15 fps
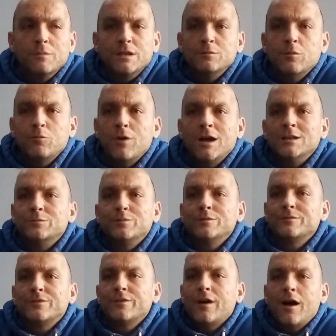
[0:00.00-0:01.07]
minimum wage,
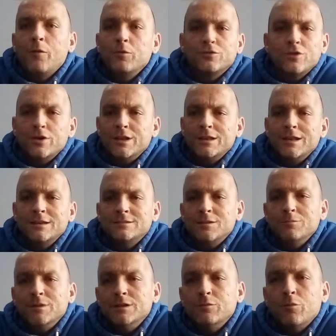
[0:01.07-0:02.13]
but I was earning less
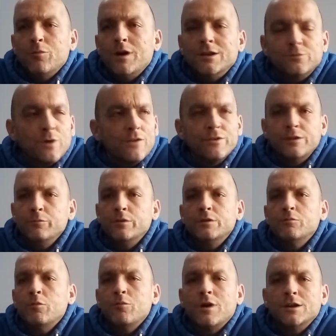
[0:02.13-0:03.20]
than minimum wage. Whatever the
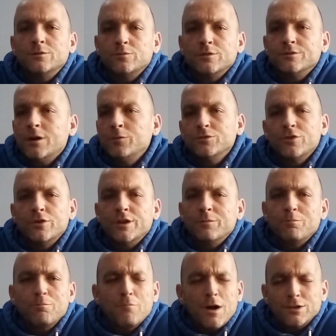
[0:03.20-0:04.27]
minimum wage was, I was
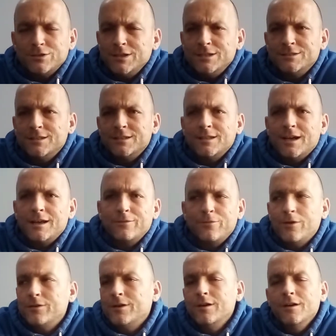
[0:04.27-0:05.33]
earning much less than that.
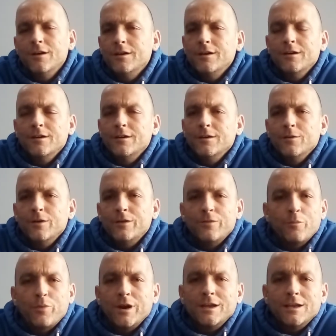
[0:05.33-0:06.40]
If I
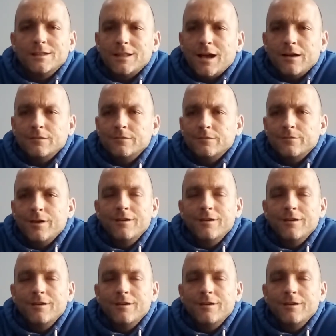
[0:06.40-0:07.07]
break it down,